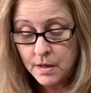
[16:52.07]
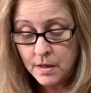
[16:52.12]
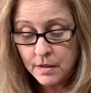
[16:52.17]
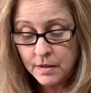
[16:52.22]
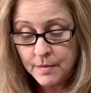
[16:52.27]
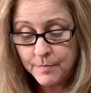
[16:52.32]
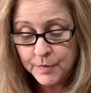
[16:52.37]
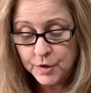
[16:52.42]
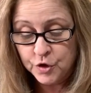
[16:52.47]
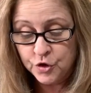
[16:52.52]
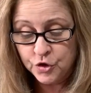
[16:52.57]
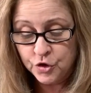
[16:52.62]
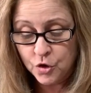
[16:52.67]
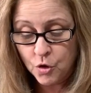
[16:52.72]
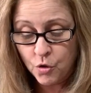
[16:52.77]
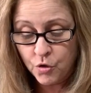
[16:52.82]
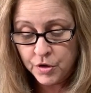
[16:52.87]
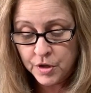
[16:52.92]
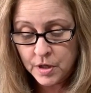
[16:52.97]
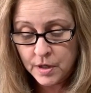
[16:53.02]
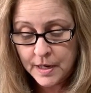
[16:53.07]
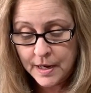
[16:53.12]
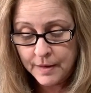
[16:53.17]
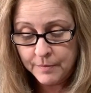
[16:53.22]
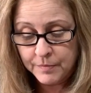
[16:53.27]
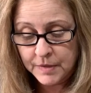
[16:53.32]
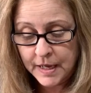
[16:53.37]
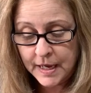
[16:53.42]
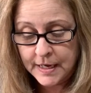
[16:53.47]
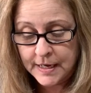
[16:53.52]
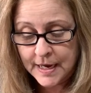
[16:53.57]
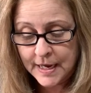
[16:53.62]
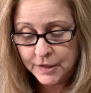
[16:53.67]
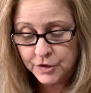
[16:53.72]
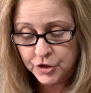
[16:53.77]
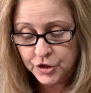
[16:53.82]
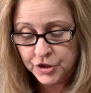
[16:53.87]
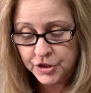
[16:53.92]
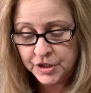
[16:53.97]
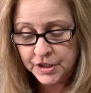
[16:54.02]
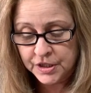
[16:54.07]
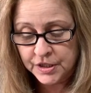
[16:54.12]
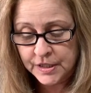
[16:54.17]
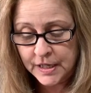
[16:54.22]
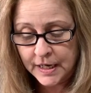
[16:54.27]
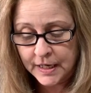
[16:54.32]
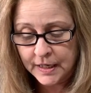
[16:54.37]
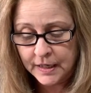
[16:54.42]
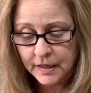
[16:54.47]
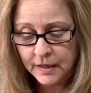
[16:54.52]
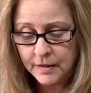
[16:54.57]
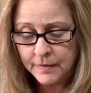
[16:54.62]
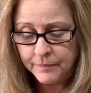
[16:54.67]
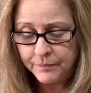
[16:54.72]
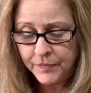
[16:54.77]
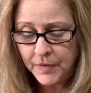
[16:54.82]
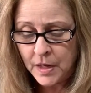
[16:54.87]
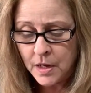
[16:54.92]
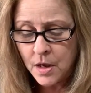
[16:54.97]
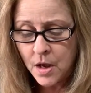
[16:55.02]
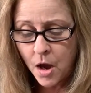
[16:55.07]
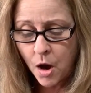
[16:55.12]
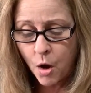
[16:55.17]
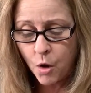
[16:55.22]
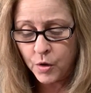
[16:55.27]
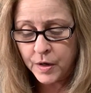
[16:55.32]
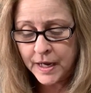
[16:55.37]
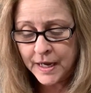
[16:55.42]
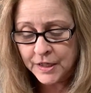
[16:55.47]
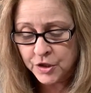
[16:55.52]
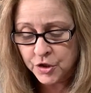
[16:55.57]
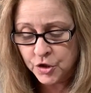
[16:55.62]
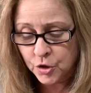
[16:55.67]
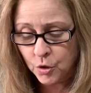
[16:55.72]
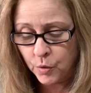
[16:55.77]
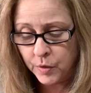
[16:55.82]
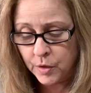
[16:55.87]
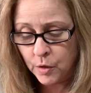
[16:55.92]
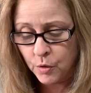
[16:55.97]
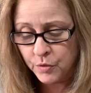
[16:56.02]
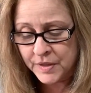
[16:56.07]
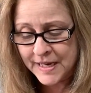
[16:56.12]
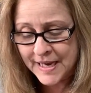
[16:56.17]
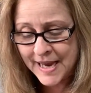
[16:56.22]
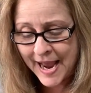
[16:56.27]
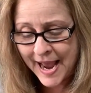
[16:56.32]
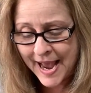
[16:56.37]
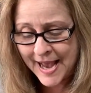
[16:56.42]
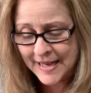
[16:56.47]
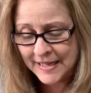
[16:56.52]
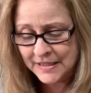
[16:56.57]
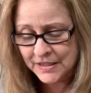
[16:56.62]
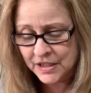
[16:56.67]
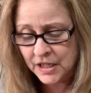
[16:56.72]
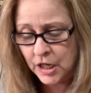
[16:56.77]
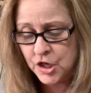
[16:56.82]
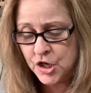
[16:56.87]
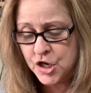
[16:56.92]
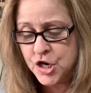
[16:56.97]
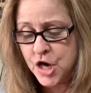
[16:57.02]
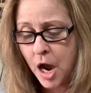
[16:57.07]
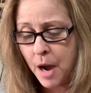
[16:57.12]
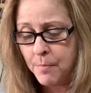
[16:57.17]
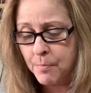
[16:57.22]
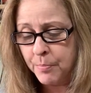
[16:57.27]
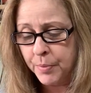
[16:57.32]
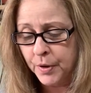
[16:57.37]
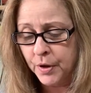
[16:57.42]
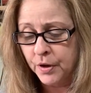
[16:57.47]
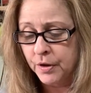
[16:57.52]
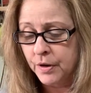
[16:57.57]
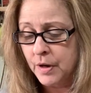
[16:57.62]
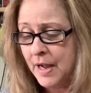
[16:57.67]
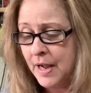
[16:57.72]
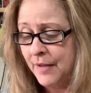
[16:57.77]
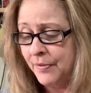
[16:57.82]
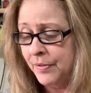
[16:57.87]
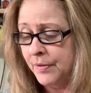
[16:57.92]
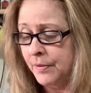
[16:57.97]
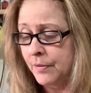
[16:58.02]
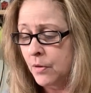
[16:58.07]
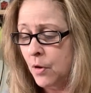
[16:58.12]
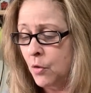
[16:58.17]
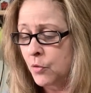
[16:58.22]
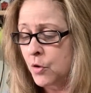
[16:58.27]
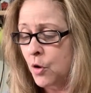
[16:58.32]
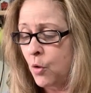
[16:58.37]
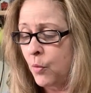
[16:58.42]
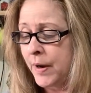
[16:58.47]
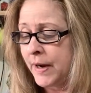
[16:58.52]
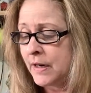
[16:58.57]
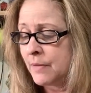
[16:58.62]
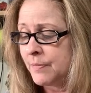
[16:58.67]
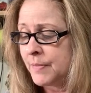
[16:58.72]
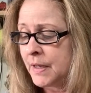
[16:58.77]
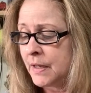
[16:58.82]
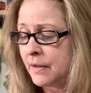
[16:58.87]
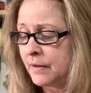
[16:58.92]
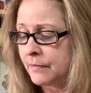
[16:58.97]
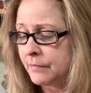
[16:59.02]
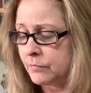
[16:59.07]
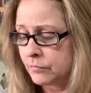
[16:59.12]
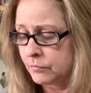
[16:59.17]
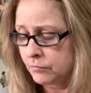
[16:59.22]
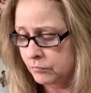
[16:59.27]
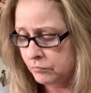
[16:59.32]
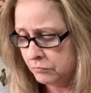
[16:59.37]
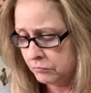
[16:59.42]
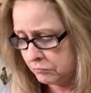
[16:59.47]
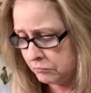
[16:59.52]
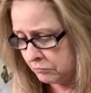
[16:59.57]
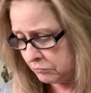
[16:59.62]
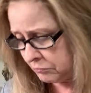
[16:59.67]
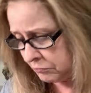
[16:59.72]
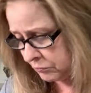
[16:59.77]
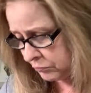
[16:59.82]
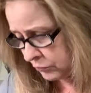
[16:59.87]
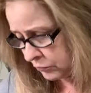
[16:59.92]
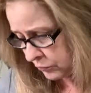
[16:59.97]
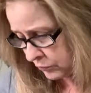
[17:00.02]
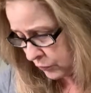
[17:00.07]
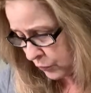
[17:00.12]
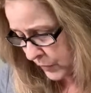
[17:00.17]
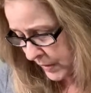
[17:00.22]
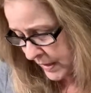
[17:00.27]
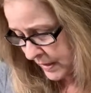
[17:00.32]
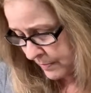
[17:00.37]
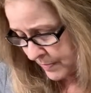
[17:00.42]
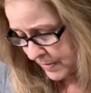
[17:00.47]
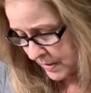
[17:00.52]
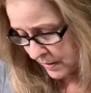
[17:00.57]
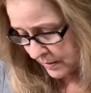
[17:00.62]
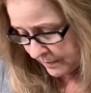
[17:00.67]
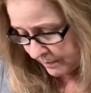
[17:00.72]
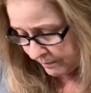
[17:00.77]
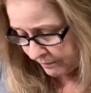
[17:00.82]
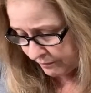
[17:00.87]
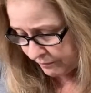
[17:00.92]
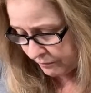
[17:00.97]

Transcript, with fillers: Let me show you. Hang, hang on just a second. Okay, so it only has a number on the... Oh, no, wait a minute. Wait a minute.